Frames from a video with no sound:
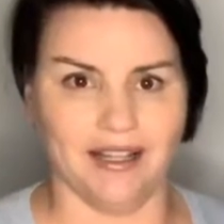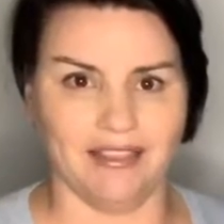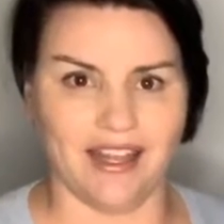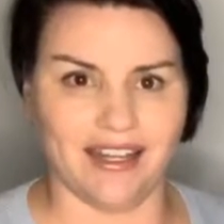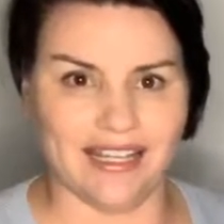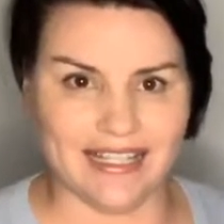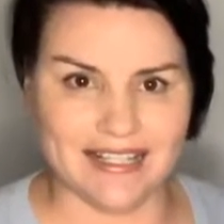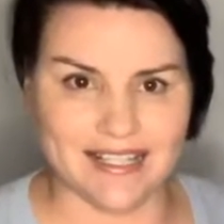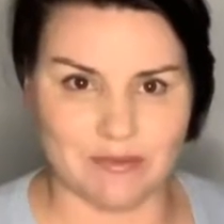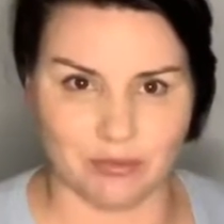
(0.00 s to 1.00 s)
That
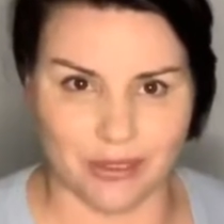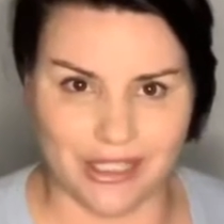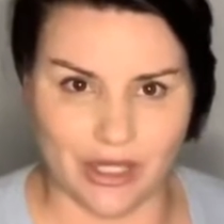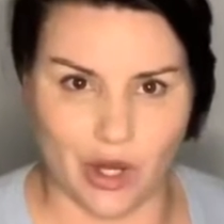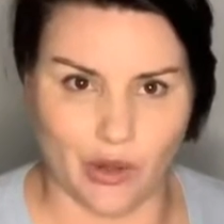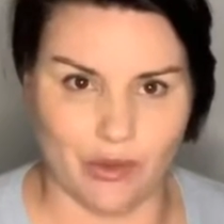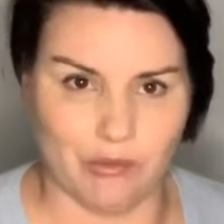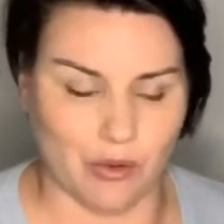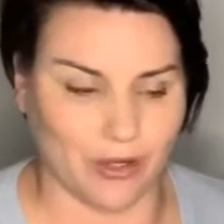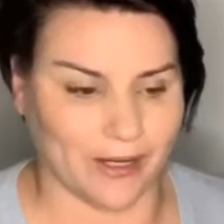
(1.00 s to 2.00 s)
is spring on the
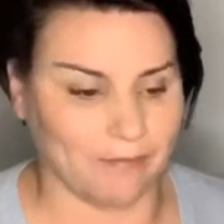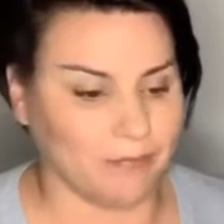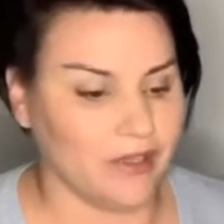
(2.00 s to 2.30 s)
border.